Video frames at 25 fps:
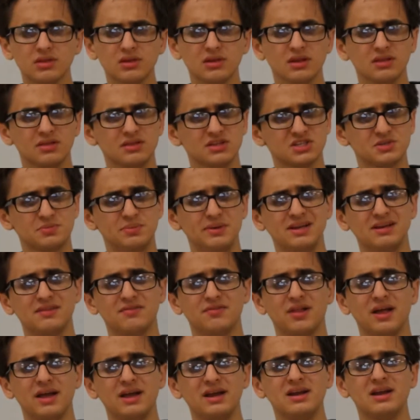The speed of
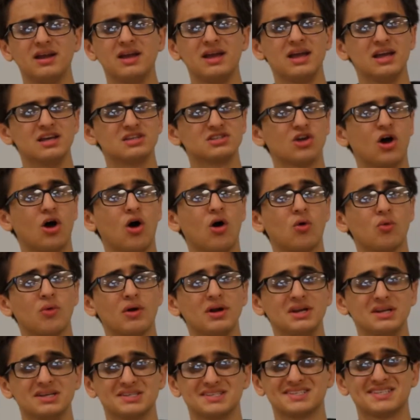light is
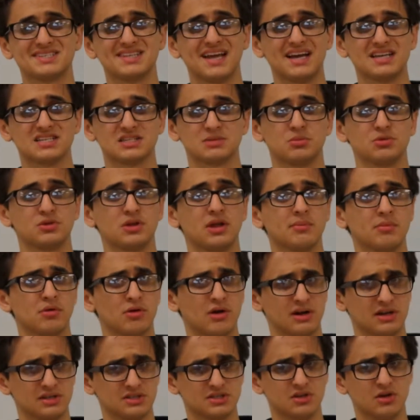already a sizable number
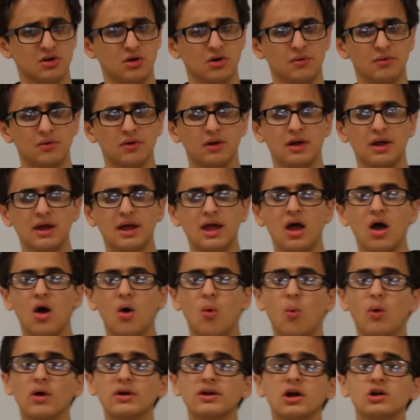on its own,
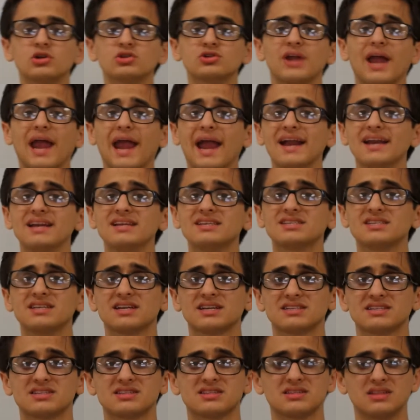
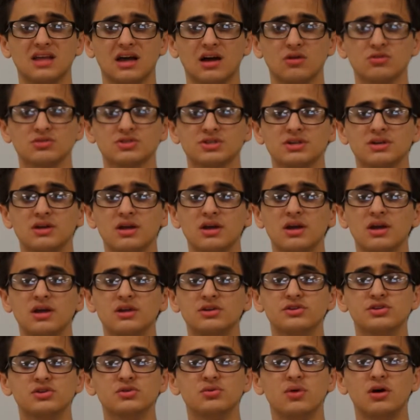
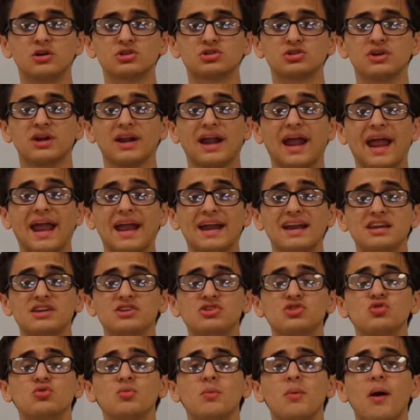
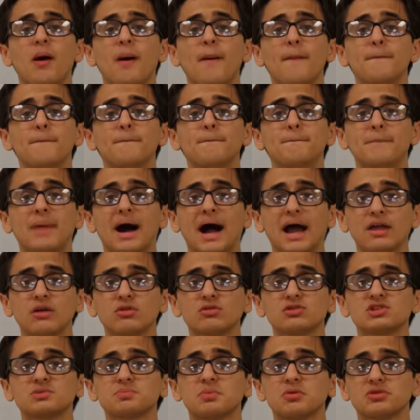186,282
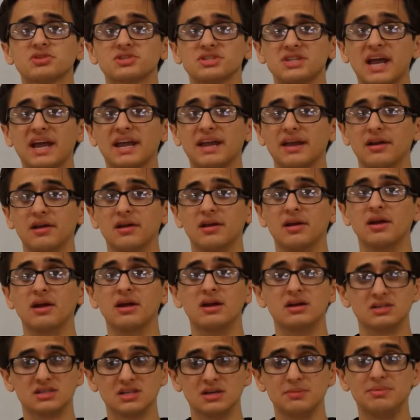miles per second
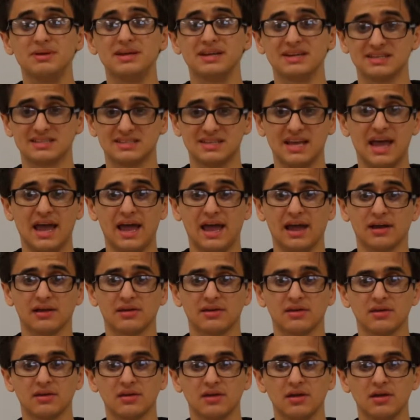to be exact.